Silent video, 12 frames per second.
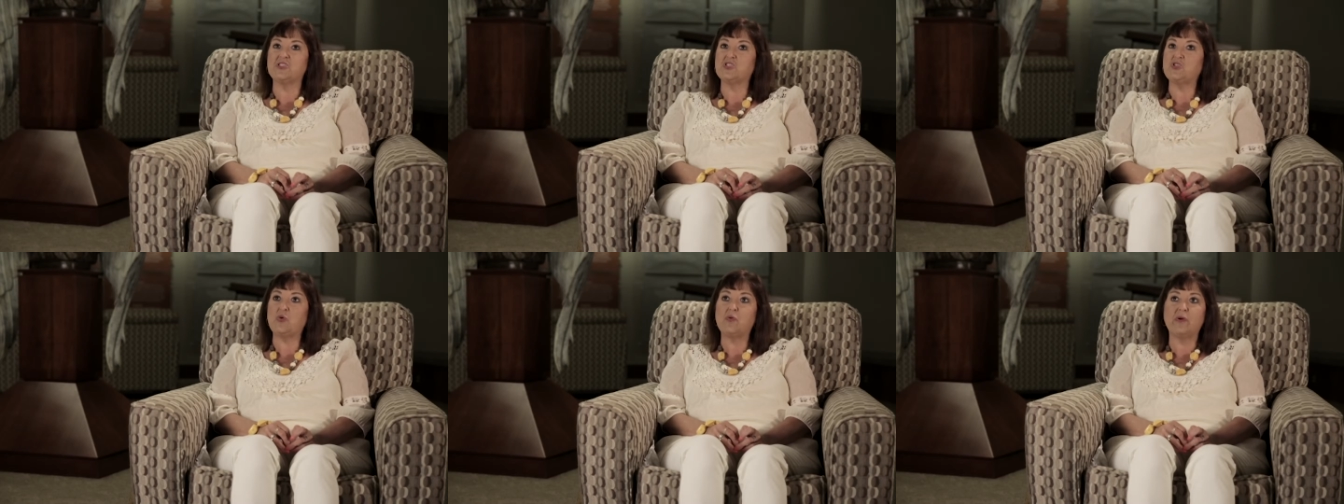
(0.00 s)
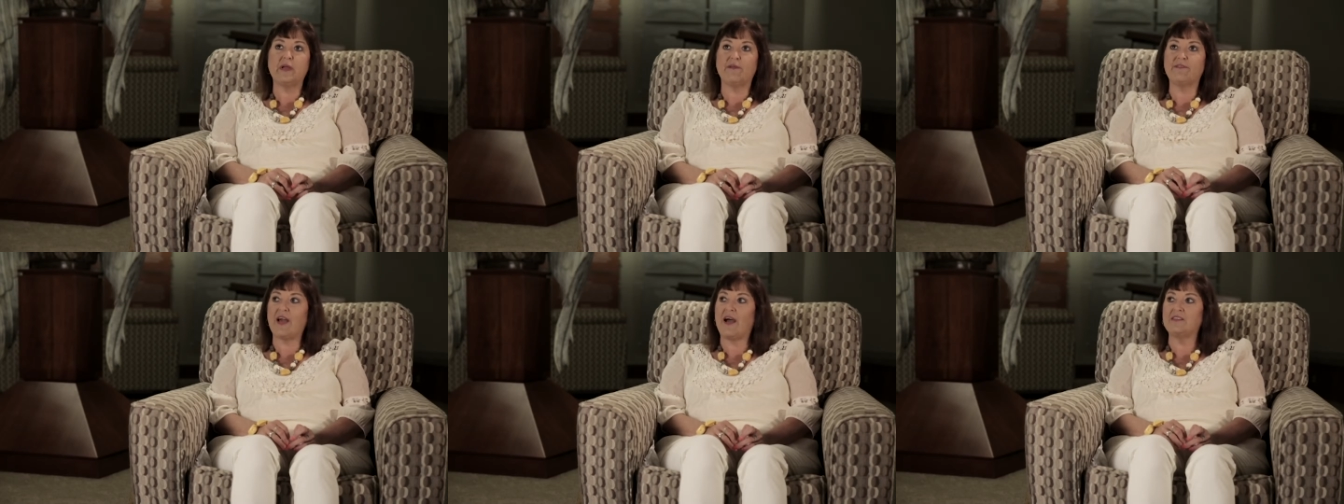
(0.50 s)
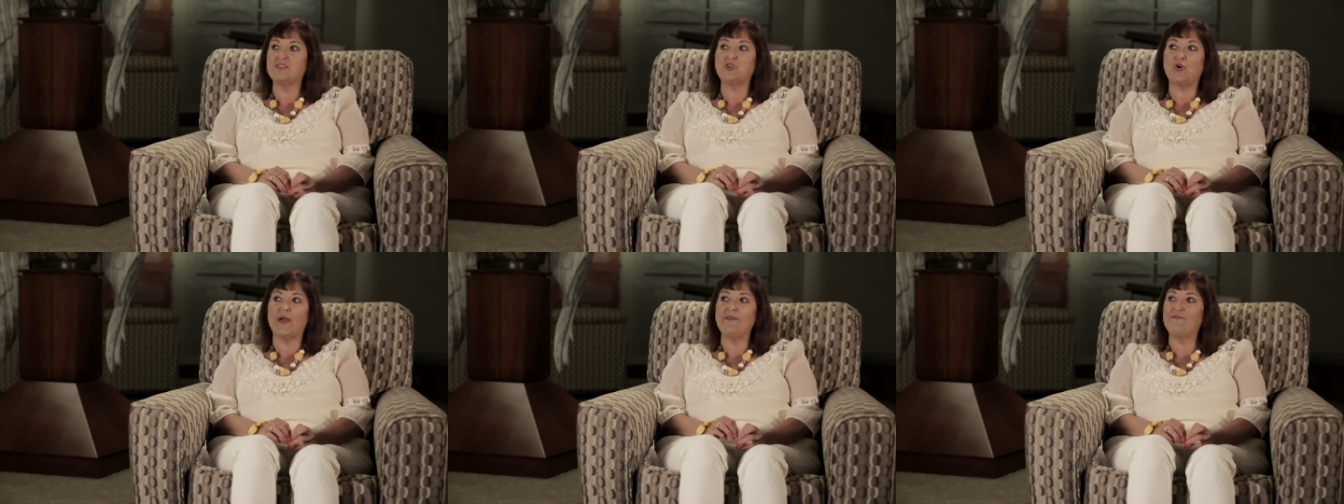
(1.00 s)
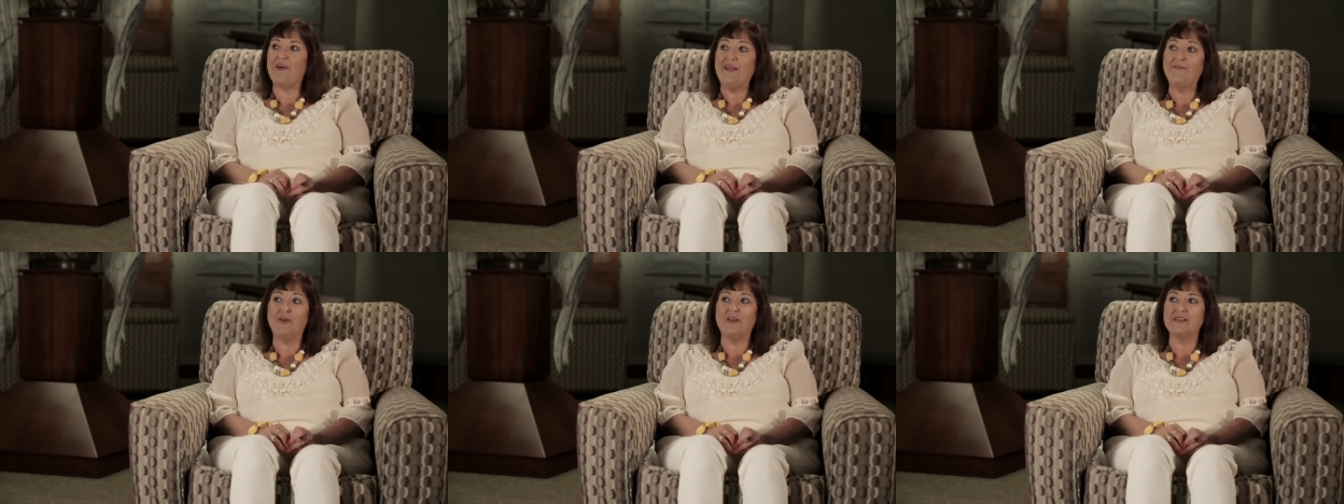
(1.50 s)
story of God's great
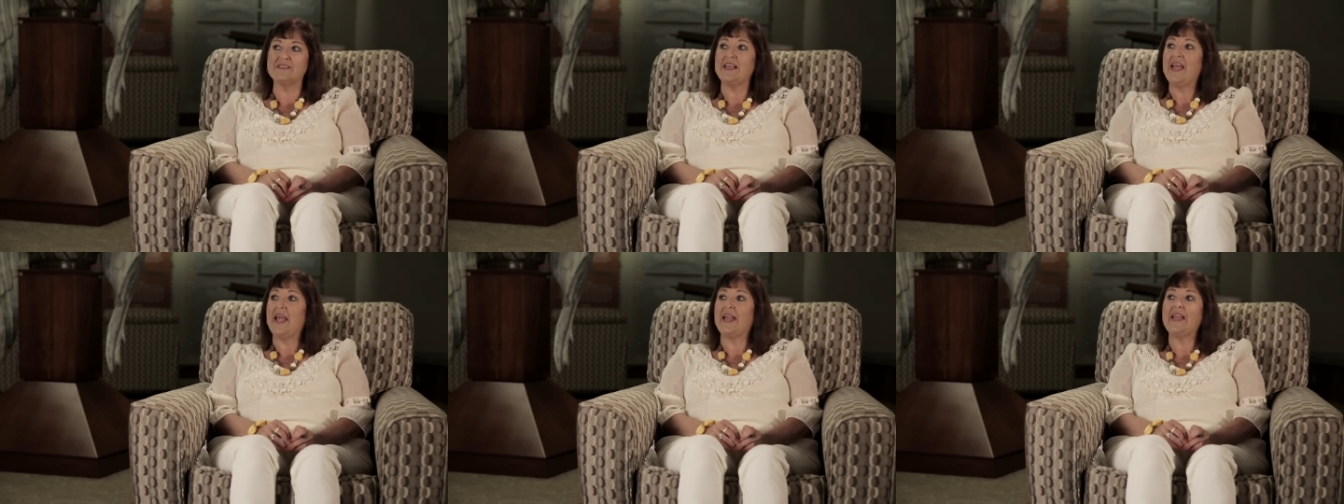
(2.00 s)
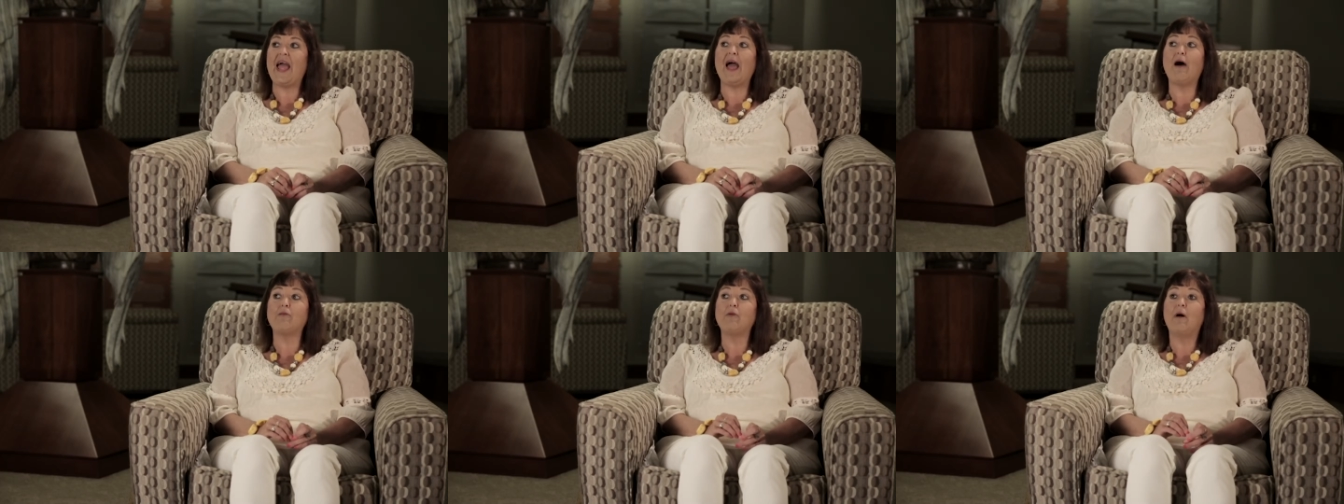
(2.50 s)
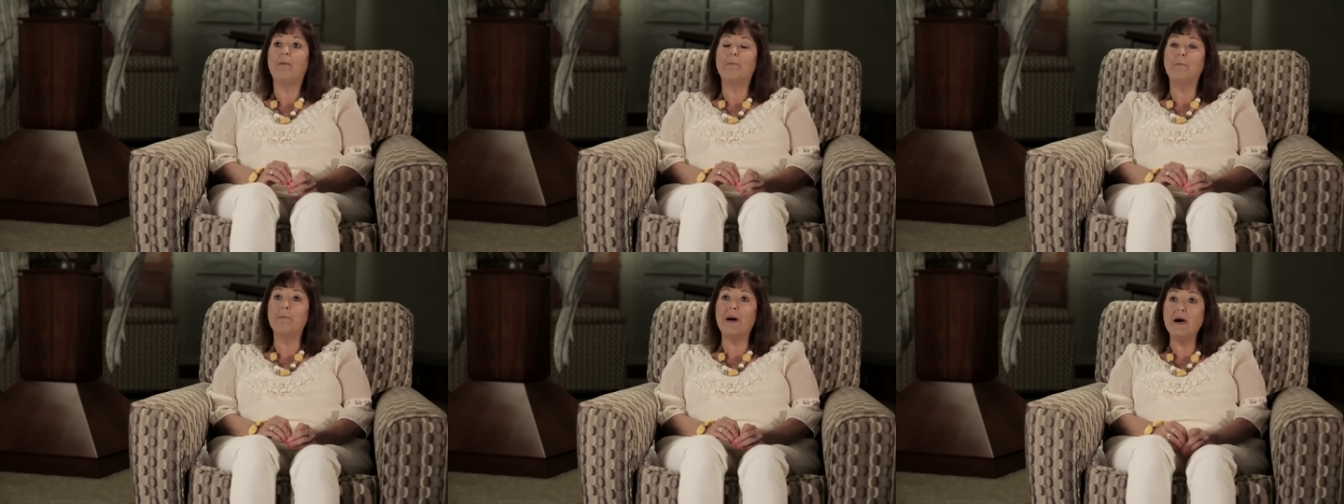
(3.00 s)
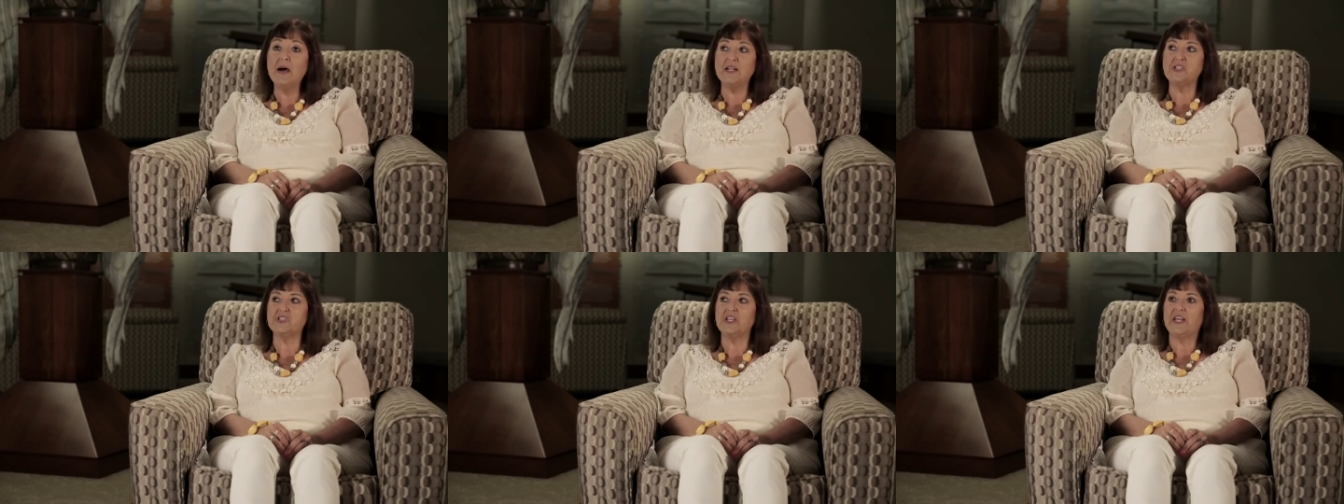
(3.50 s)
faithfulness and how
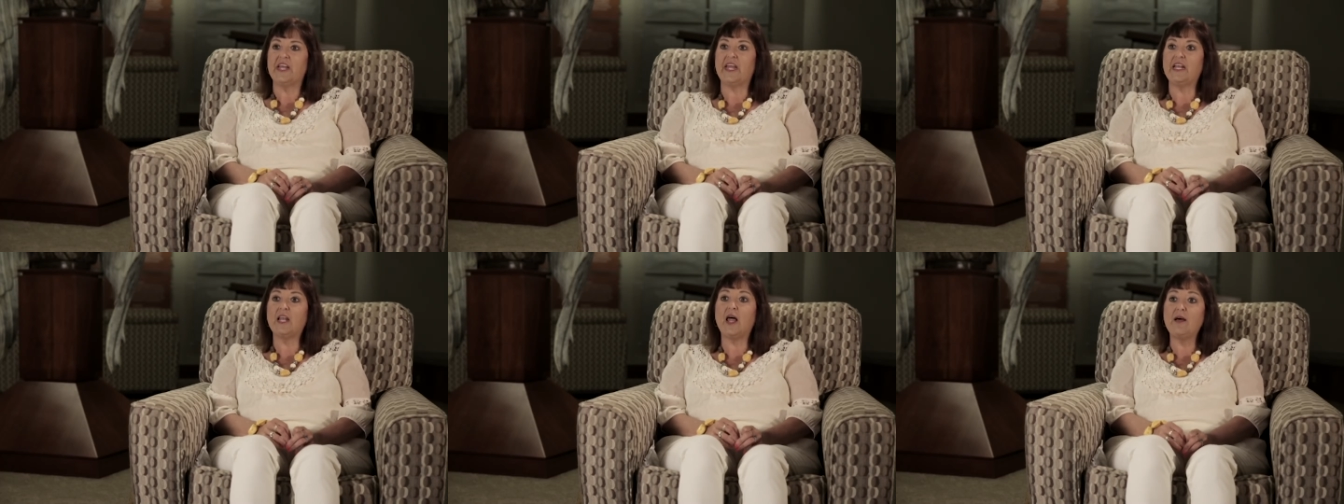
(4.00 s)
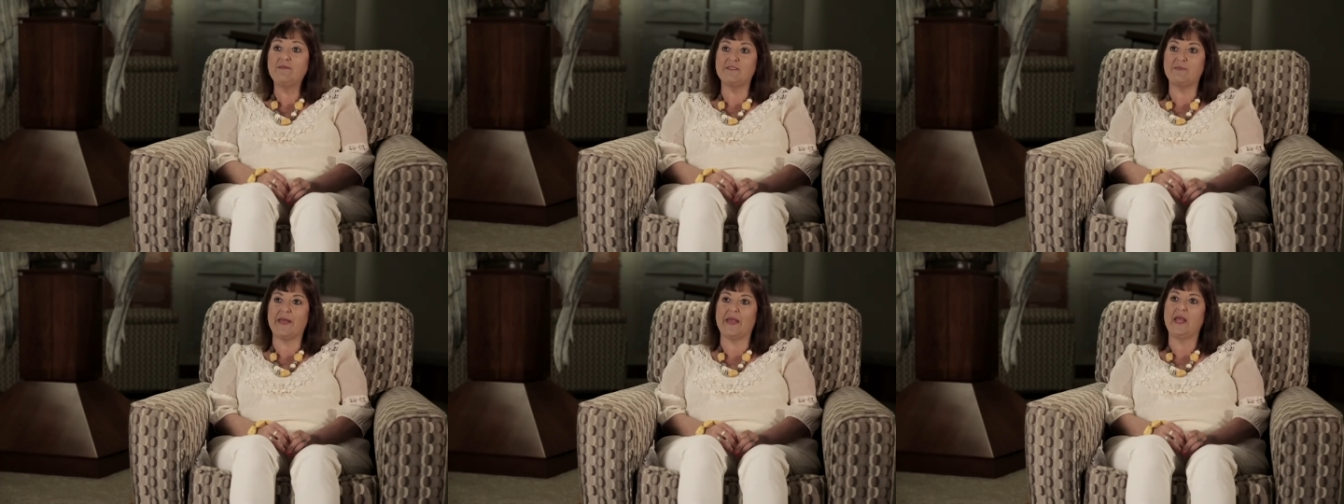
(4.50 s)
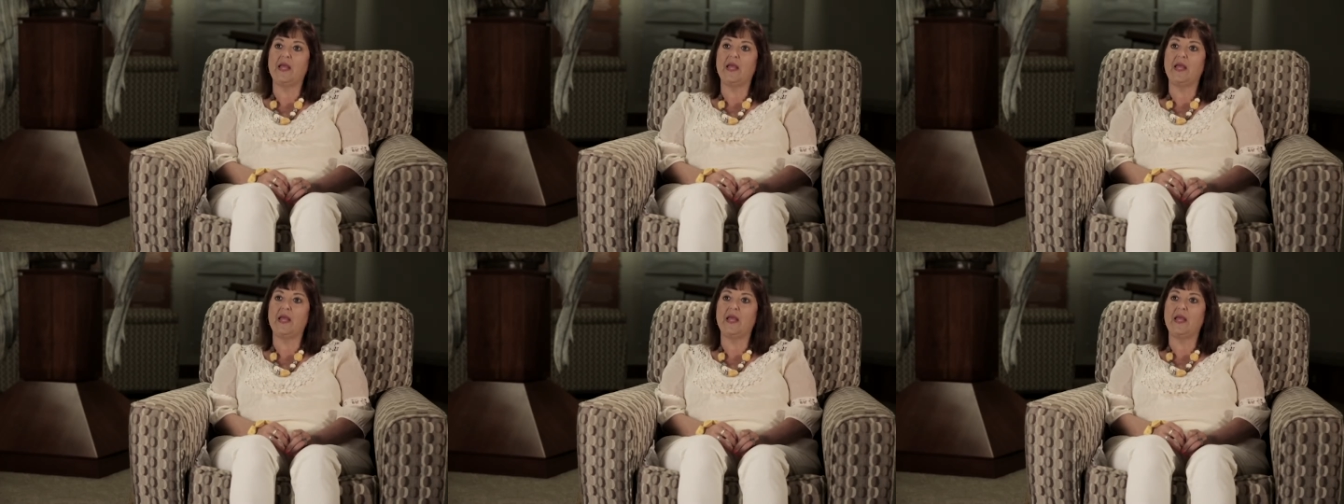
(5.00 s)
much he loves me,